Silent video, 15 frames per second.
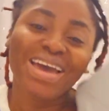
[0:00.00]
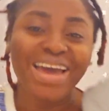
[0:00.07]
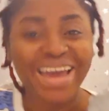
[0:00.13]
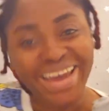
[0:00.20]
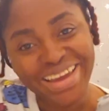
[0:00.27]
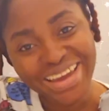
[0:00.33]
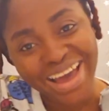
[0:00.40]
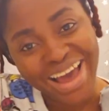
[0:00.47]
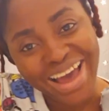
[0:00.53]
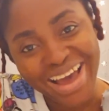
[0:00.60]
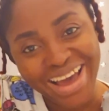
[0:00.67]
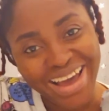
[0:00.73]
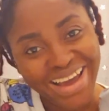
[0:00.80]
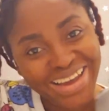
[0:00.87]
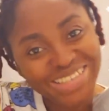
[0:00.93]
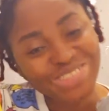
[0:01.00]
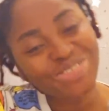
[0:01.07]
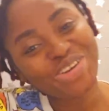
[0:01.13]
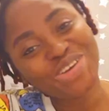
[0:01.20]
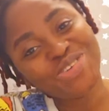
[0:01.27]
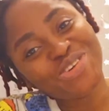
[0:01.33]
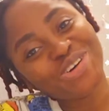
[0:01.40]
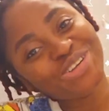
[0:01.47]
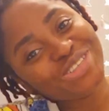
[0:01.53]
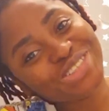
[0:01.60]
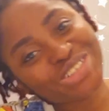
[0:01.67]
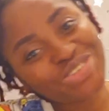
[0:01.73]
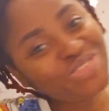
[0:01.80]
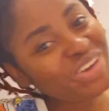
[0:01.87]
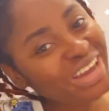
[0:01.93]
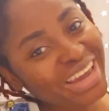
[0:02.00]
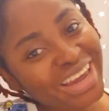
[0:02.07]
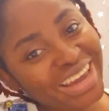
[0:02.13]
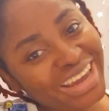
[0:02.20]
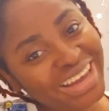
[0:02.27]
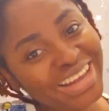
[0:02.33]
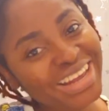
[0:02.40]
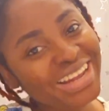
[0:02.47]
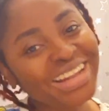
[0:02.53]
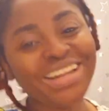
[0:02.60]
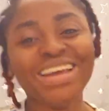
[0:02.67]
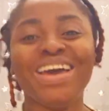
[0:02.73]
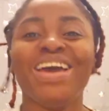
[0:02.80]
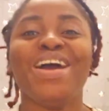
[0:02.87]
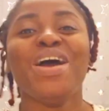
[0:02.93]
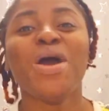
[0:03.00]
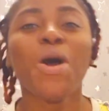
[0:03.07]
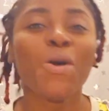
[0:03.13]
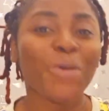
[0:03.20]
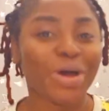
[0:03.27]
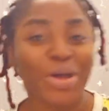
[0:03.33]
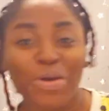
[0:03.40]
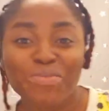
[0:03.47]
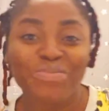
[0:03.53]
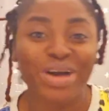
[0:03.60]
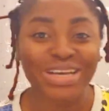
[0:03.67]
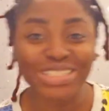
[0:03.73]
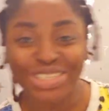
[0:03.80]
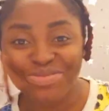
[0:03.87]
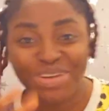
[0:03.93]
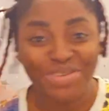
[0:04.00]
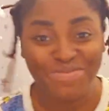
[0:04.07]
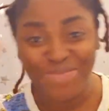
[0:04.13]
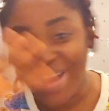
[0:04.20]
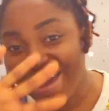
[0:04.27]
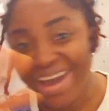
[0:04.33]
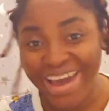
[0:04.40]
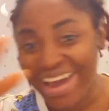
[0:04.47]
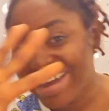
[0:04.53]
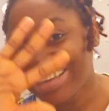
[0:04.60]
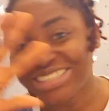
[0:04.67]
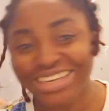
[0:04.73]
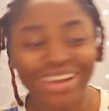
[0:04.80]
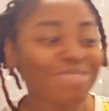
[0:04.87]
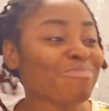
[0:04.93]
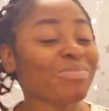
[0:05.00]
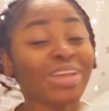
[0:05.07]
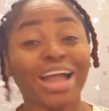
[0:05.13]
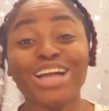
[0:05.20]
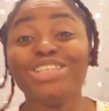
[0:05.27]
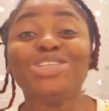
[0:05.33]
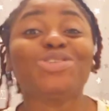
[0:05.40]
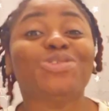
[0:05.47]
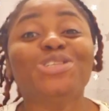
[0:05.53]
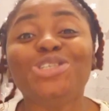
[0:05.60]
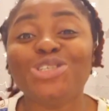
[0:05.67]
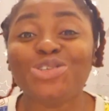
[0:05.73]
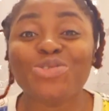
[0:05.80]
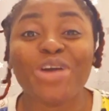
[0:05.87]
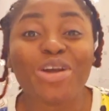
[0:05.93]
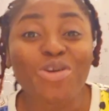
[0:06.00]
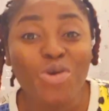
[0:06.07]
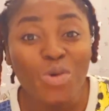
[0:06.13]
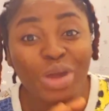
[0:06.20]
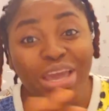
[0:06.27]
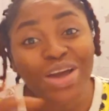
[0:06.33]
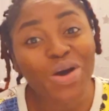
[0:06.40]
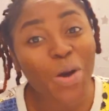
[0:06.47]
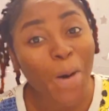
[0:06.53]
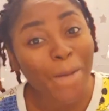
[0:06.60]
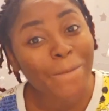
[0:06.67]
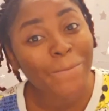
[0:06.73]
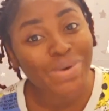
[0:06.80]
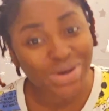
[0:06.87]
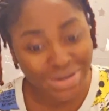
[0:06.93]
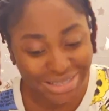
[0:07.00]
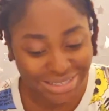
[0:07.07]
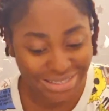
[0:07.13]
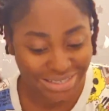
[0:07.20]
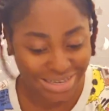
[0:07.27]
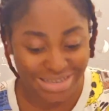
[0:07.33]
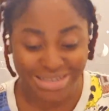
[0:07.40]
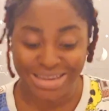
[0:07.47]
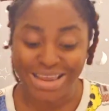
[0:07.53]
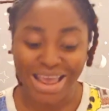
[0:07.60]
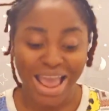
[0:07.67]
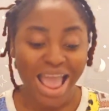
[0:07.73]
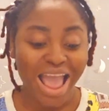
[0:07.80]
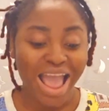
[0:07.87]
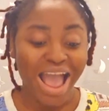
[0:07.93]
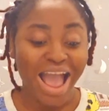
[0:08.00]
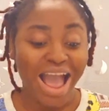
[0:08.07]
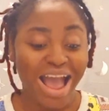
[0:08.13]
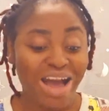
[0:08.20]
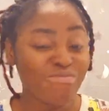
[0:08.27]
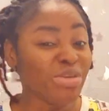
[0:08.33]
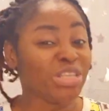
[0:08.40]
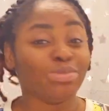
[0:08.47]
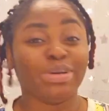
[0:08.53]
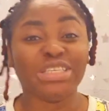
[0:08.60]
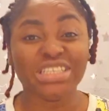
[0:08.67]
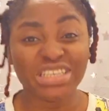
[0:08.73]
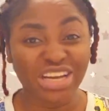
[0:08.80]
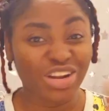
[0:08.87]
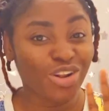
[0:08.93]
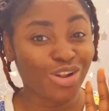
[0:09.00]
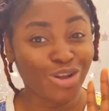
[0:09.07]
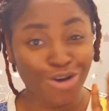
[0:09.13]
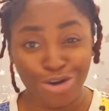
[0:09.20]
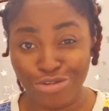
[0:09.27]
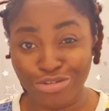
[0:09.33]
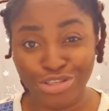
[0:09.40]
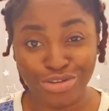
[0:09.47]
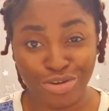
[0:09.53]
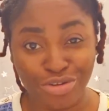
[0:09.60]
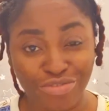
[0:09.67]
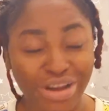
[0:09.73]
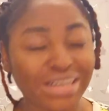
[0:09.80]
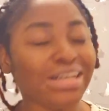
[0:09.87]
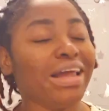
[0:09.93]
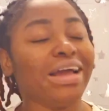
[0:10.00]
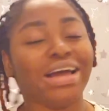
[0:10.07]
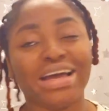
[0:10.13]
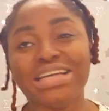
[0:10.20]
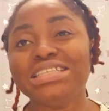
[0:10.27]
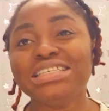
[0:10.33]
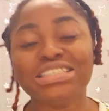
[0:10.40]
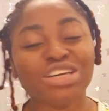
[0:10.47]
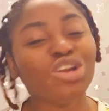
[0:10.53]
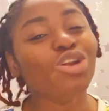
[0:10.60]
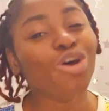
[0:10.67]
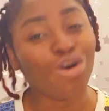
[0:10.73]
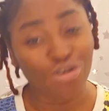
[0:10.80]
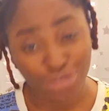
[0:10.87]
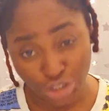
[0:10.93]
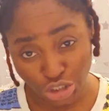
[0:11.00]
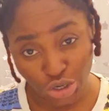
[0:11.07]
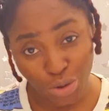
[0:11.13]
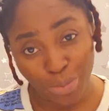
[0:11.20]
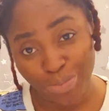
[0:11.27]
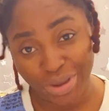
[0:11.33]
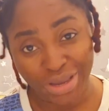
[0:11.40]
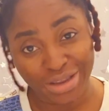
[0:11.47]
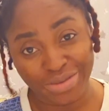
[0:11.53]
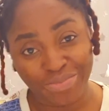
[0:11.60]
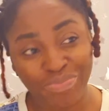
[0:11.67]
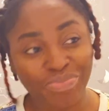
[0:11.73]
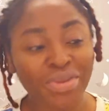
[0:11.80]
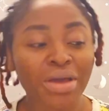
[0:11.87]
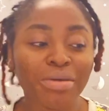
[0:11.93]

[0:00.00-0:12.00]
hey guys how are you all doing welcome back to my page i just want to do a quick unboxing i'm expecting a lot of stuff i like i did a lot of shopping